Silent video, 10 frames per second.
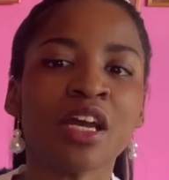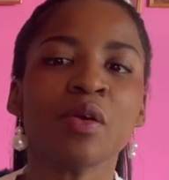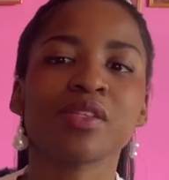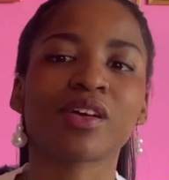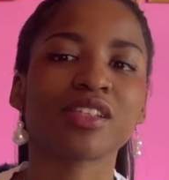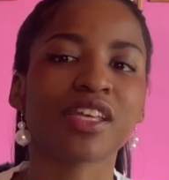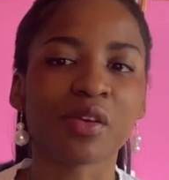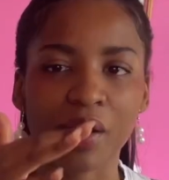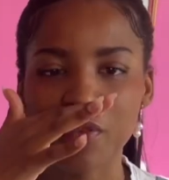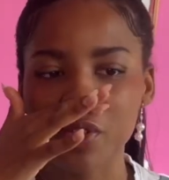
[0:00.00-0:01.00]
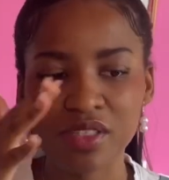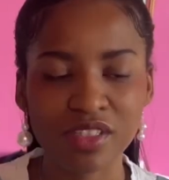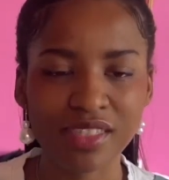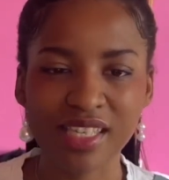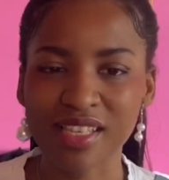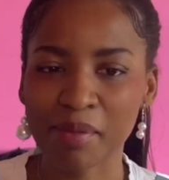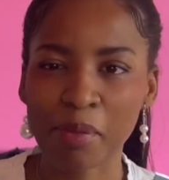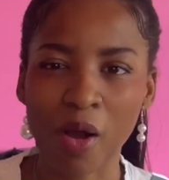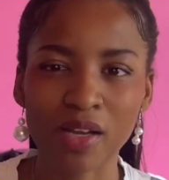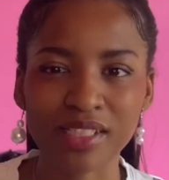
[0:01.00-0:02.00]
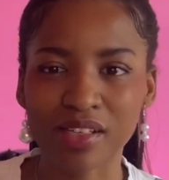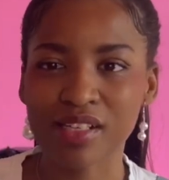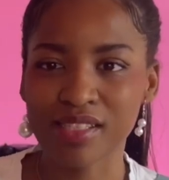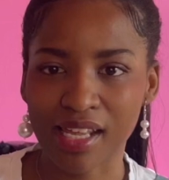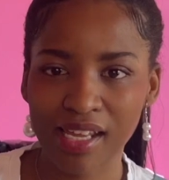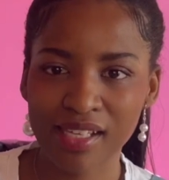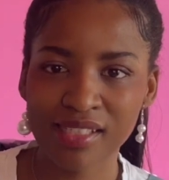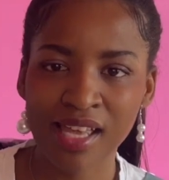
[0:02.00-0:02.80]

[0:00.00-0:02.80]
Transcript: We started to take refuge in just these like pared down aesthetics.